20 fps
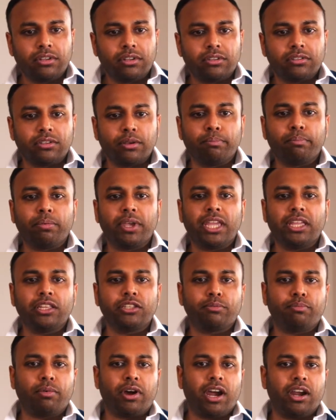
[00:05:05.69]
So be
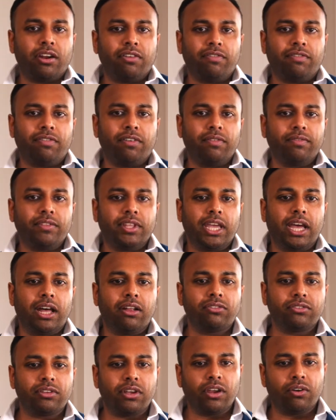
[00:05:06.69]
inspired from the
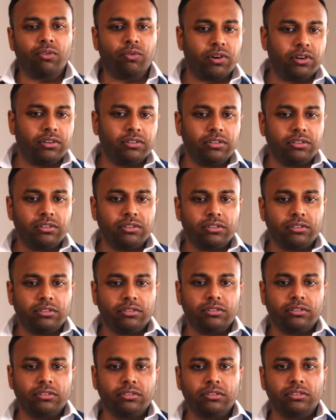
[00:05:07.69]
outside world.
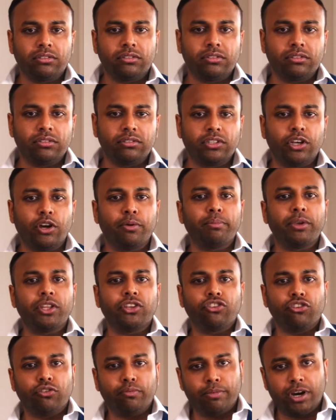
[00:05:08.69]
Don't be
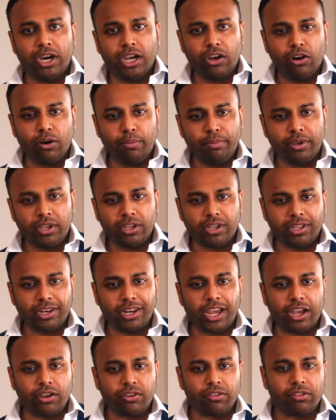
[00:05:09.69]
too myopic in
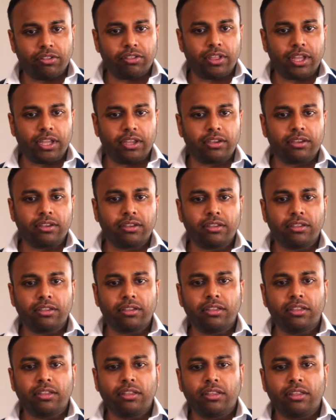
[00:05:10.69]
how you think.
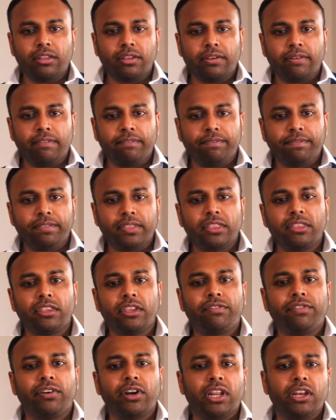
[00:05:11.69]

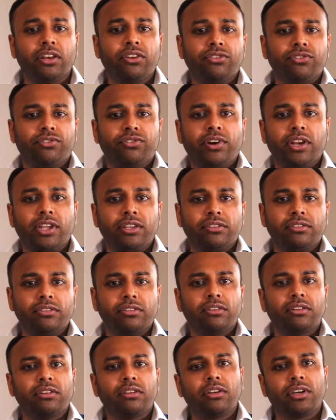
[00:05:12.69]
Different industries,
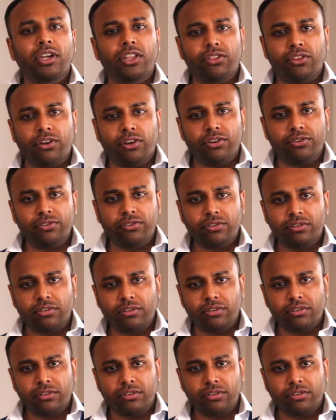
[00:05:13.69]
look at those.